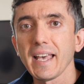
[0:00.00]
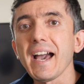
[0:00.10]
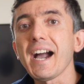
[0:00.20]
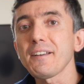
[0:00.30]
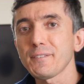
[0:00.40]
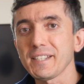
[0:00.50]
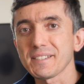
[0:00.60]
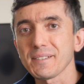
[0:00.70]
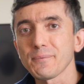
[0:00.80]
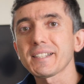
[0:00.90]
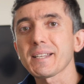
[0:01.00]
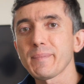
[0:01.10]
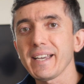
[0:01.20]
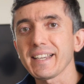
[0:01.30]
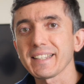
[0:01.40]
Hi friends, welcome
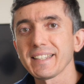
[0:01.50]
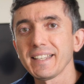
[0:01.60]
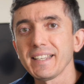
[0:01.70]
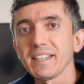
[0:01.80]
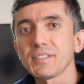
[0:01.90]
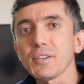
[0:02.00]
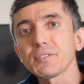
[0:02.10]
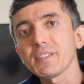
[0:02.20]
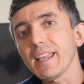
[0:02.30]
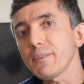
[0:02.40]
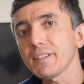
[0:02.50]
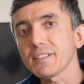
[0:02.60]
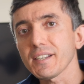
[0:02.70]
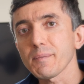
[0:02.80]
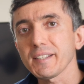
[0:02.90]
back. So today I want to
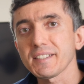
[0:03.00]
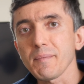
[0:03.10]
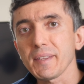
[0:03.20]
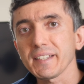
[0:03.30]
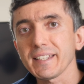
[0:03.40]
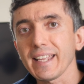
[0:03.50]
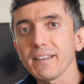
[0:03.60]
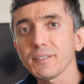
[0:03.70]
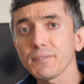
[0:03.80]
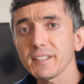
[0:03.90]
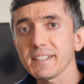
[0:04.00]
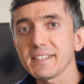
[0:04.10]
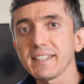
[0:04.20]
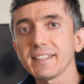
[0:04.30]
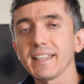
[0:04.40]
talk about something that I haven't really
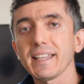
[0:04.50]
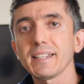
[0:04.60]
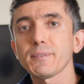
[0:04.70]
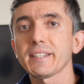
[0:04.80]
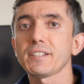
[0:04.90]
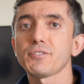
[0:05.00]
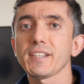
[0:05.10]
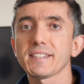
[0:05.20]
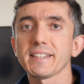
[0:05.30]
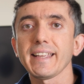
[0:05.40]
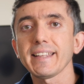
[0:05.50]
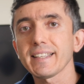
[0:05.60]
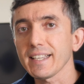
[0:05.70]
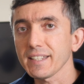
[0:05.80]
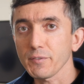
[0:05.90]
seen anyone address in any
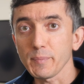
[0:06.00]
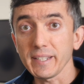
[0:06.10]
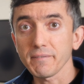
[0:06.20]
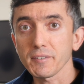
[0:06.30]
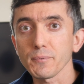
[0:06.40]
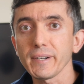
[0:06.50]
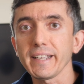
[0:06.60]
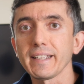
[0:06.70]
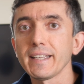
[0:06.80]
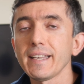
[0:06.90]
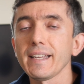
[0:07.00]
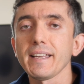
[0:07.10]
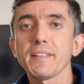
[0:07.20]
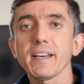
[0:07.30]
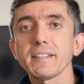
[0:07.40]
kind of a meaningful way,
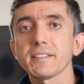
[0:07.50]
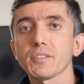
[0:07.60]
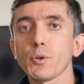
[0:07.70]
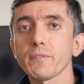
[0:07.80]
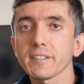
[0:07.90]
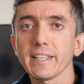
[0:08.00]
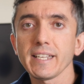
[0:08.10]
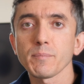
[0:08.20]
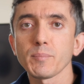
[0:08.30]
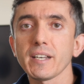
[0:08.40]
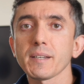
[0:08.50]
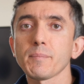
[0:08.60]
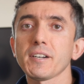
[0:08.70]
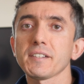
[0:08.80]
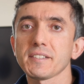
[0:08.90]
and that is overlaying block
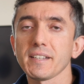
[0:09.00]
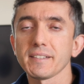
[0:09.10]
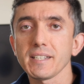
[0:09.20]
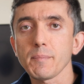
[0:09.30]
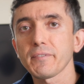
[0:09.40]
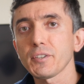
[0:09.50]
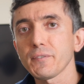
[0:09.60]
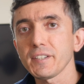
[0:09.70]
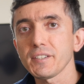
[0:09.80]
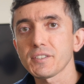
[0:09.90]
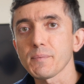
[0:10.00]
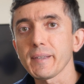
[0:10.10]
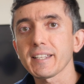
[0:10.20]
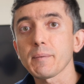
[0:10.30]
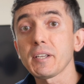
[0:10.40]
bars on top of your video to
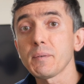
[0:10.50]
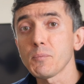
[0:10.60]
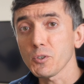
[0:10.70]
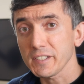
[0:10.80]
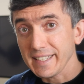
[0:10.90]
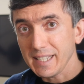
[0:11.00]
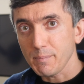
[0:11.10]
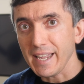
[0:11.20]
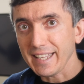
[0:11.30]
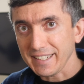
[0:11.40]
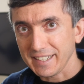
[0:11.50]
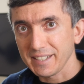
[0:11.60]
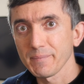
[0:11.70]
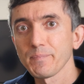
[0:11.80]
make it appear more cinematic.